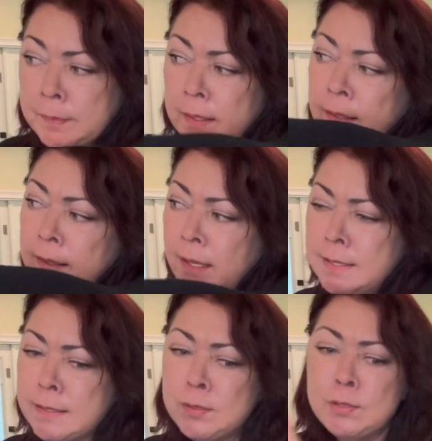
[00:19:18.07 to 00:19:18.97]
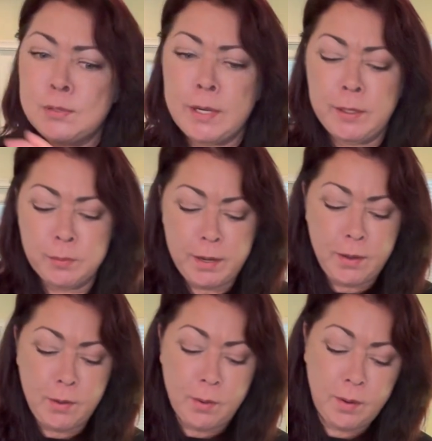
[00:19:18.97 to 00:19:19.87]
in a nice little straight
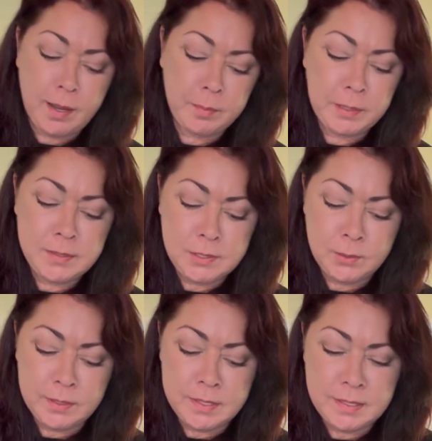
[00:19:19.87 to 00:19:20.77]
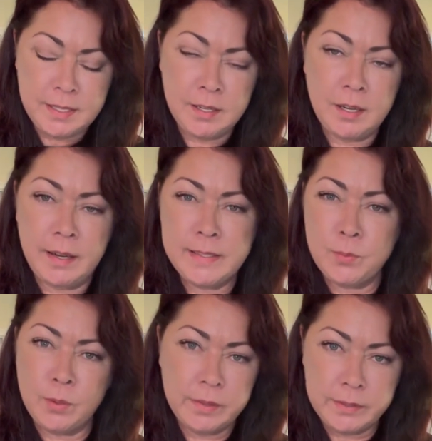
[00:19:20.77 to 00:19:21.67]
row. I'm going to do it this year. It's
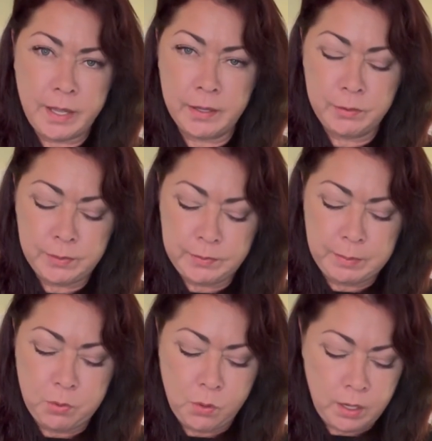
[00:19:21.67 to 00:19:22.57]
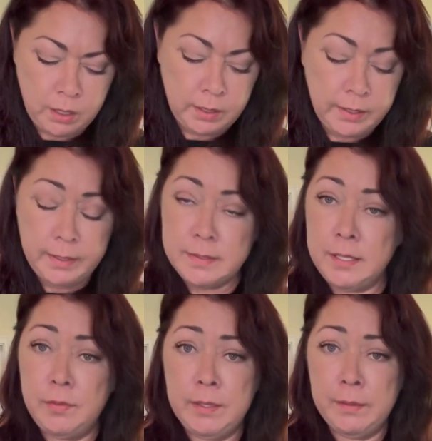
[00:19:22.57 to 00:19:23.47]
worth $1.50 more.
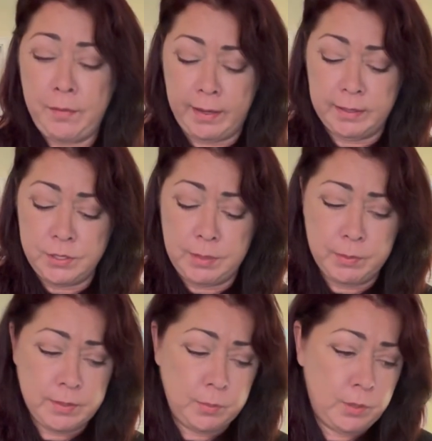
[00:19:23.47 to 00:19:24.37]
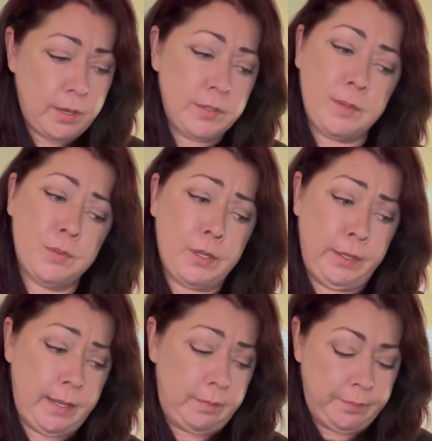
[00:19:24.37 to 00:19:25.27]
See if you can find it cheaper somewhere else. I'm sure you
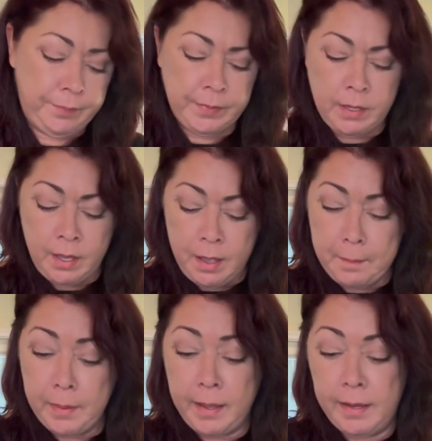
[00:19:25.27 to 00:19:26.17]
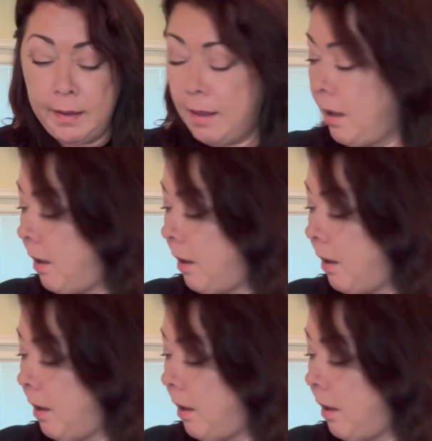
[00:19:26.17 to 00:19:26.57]
can. But